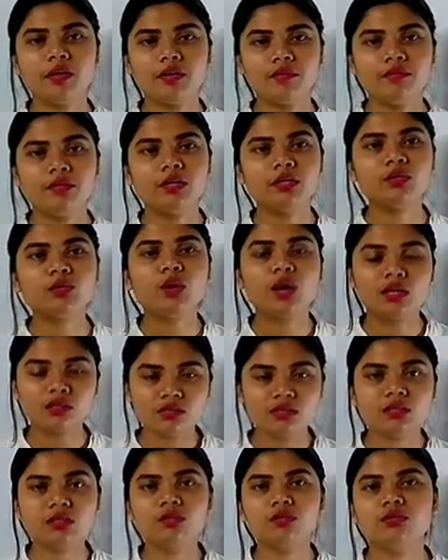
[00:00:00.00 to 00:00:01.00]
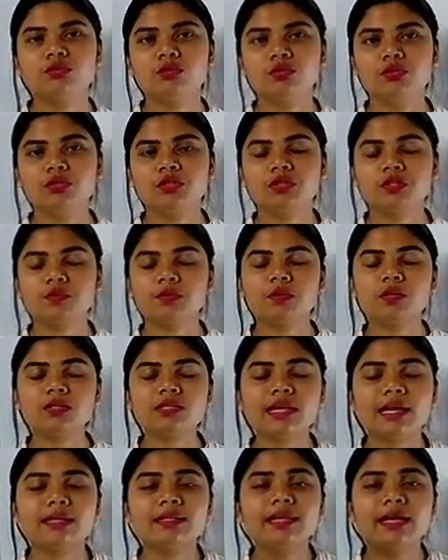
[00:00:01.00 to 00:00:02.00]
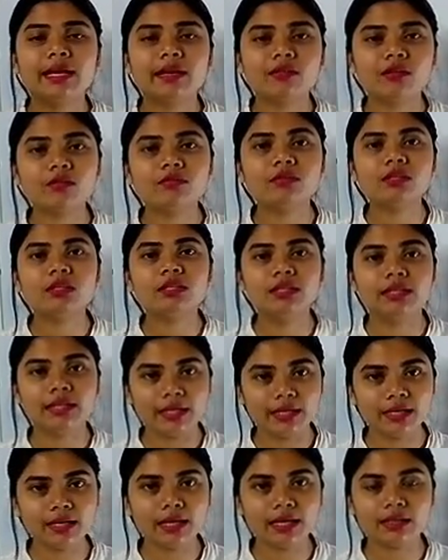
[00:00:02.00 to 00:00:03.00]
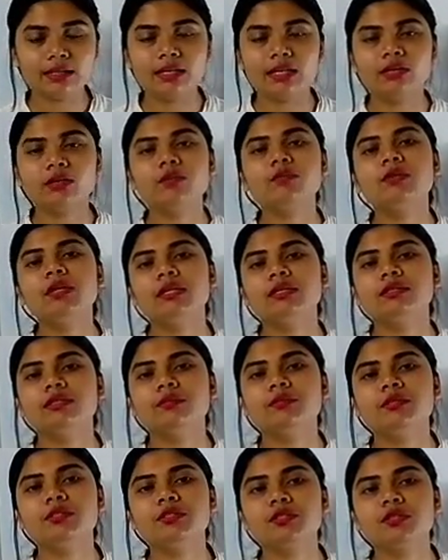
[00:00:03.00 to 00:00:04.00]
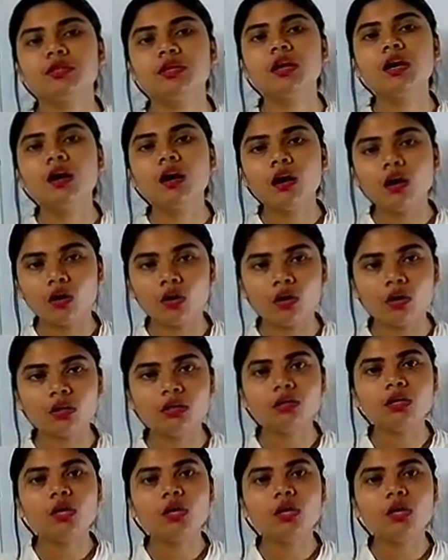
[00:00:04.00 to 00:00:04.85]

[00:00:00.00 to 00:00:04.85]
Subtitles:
able to answer those questions, because at the end of the day, at the end of the examination hall,